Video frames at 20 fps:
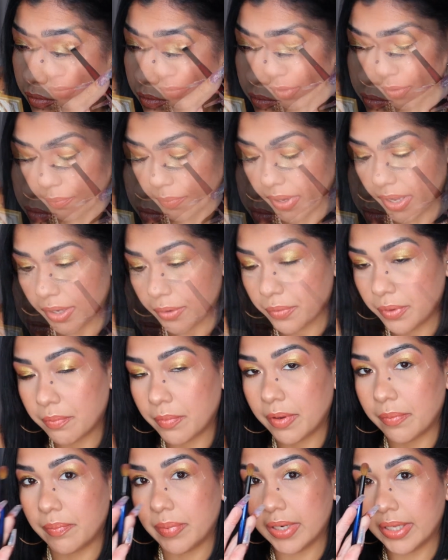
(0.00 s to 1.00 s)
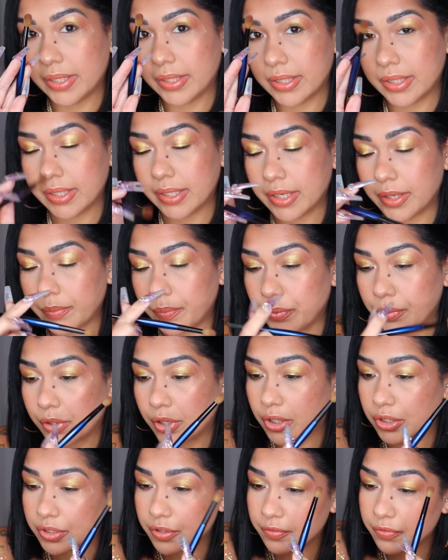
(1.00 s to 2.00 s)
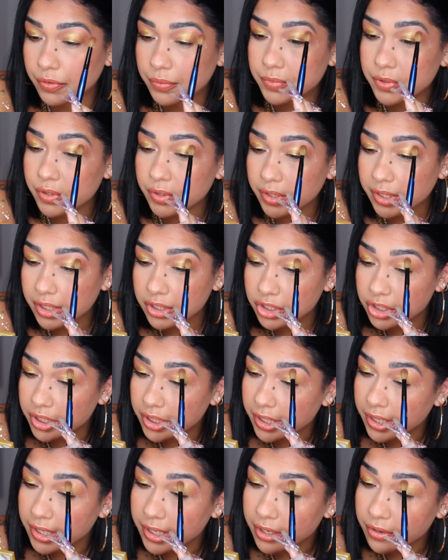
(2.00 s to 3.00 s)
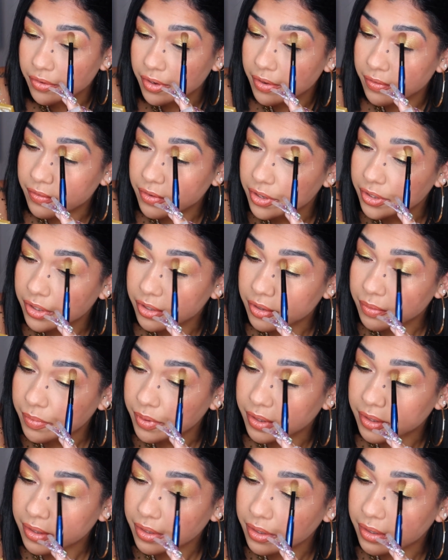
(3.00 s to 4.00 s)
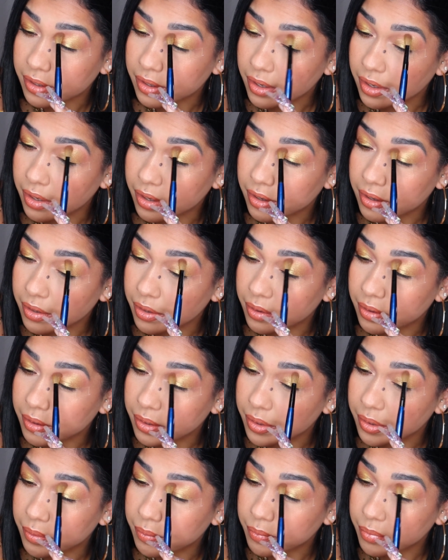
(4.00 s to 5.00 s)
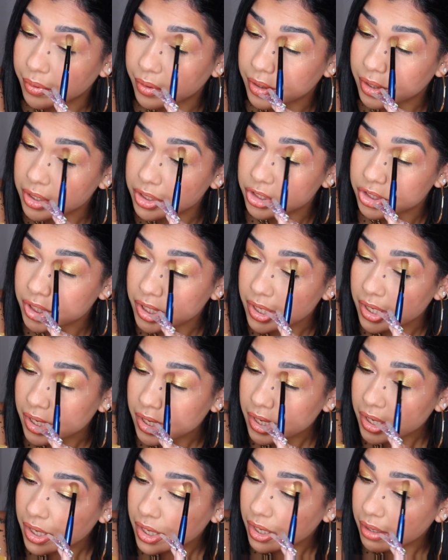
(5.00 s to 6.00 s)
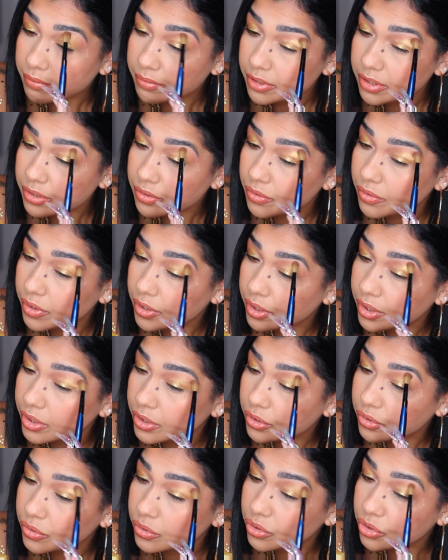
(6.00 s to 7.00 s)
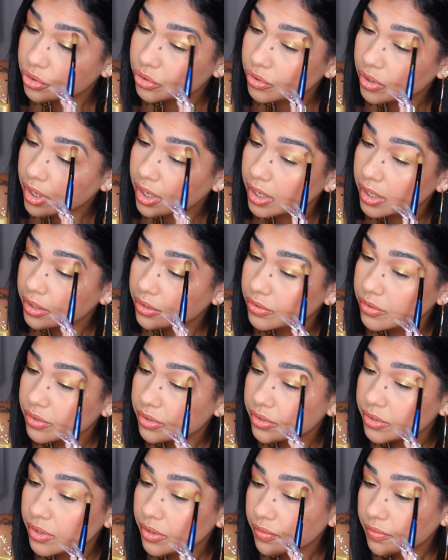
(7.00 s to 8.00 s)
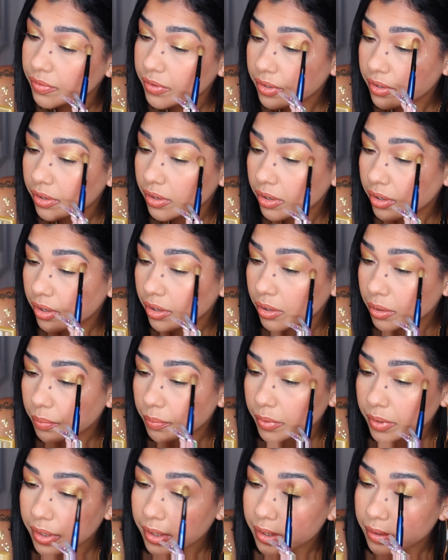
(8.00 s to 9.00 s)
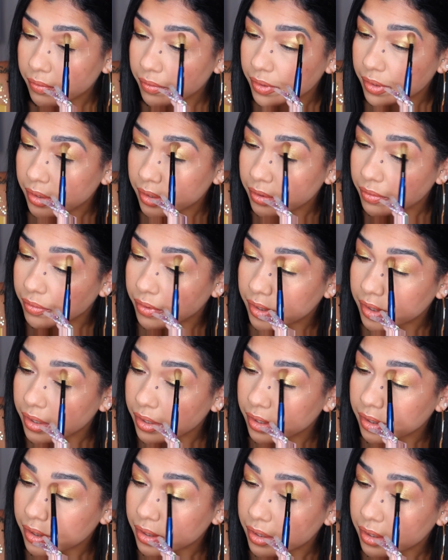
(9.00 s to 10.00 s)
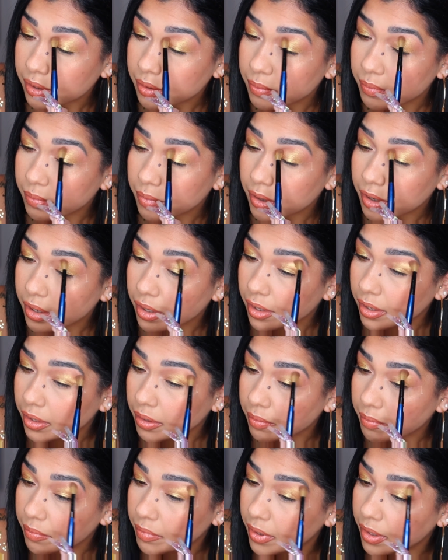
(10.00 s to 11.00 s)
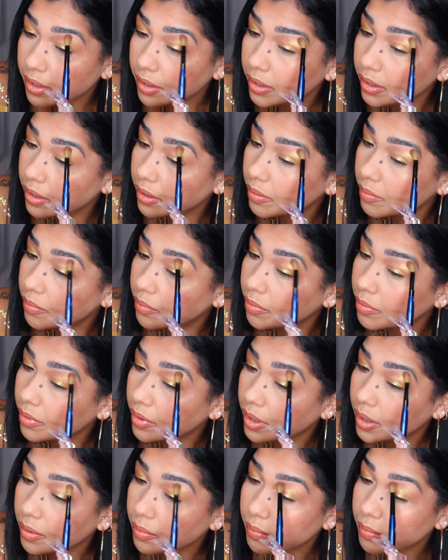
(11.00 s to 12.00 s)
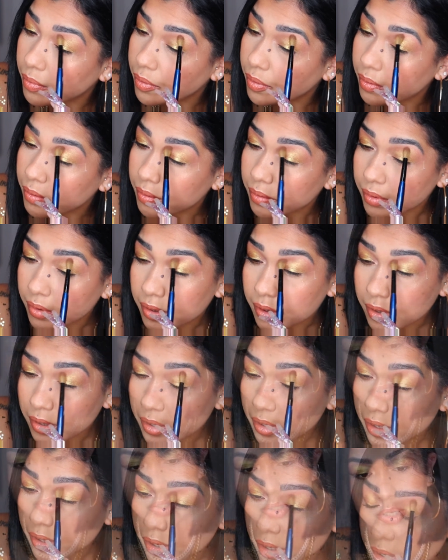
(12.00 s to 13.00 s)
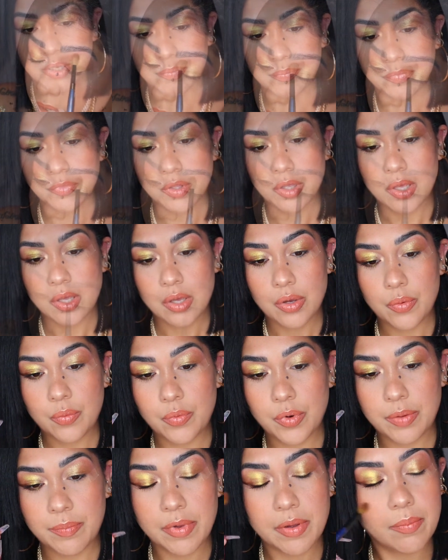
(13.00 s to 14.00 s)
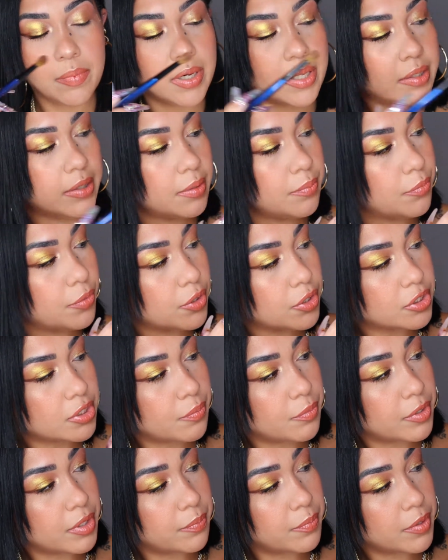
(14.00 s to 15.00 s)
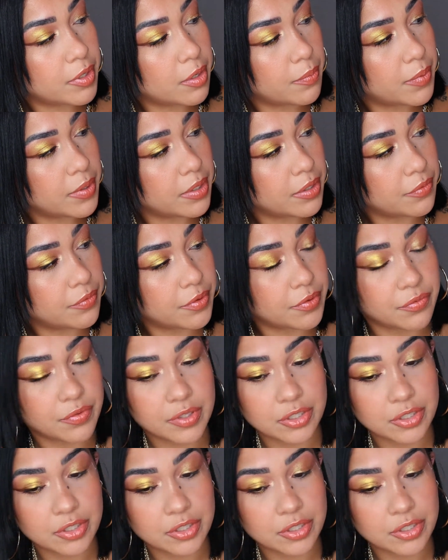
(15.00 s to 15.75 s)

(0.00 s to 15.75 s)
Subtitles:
I'm back with my blending brush from Sonia G, and I don't have nothing on my brush. I'm just going to try to soften up everything right here by my brow bone. With my blending brush, I'm gonna pick up a little bit of